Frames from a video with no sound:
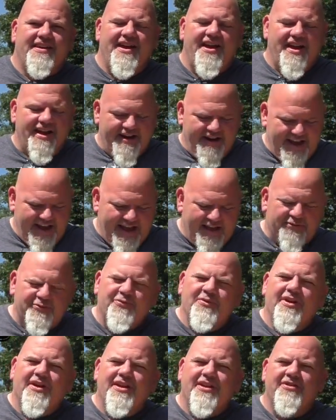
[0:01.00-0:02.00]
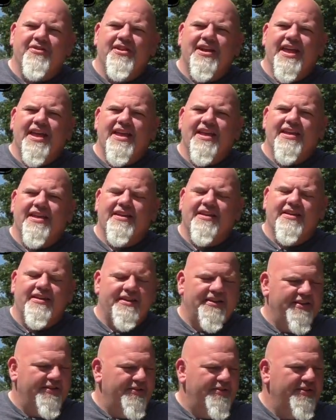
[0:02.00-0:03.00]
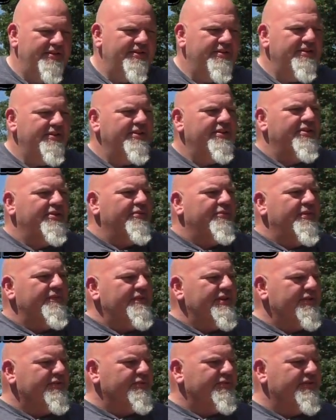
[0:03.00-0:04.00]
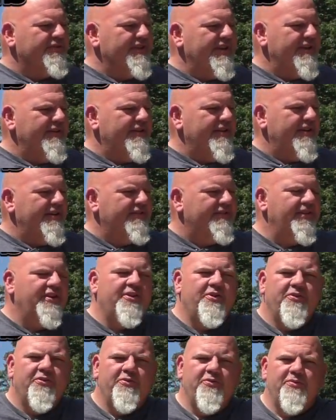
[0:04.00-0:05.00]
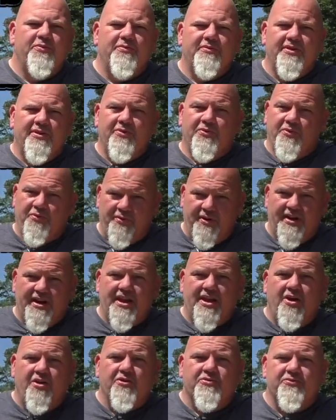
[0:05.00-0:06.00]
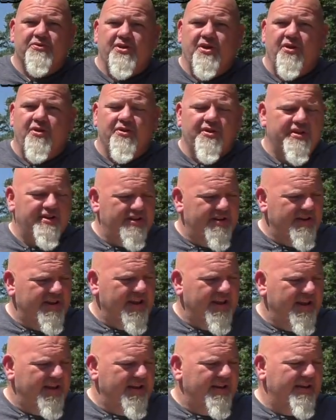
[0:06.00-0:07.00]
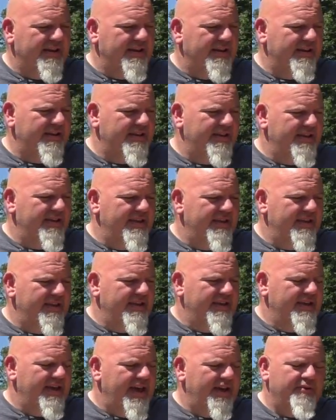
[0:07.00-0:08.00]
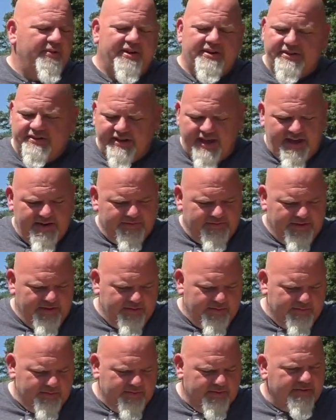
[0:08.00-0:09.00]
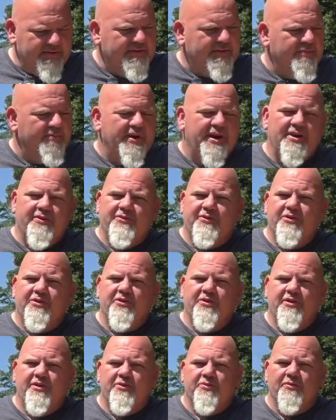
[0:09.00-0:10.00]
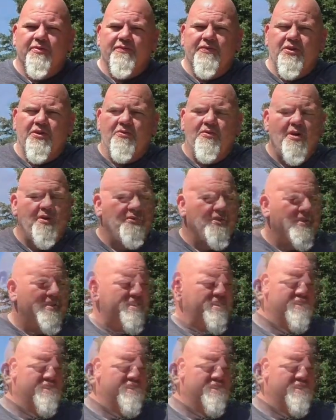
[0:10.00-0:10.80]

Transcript: Alright guys, we're out here today and we've just received us a new little 3D archery target, and I don't know, I just kind of felt compelled to do a little review on it.